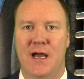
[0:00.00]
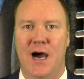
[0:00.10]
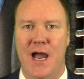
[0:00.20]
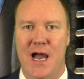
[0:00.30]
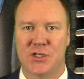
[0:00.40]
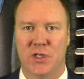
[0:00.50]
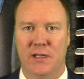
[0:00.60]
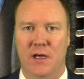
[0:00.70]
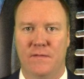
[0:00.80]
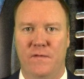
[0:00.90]
I actually
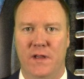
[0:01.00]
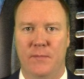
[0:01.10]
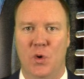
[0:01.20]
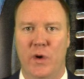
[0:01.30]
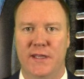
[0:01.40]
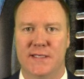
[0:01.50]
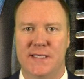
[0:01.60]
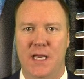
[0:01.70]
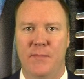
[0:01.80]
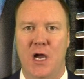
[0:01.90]
look for them to win this
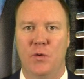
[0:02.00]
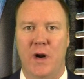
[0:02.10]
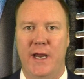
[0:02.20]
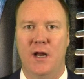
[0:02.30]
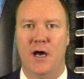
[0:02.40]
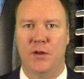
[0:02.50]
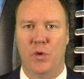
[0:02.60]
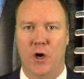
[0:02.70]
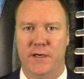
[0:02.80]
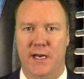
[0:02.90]
game outright on the
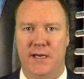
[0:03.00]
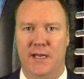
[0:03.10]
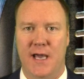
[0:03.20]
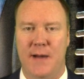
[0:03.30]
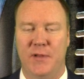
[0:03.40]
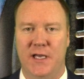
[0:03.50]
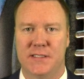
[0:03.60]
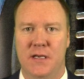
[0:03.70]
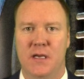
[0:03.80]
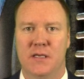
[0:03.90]
road in Indianapolis.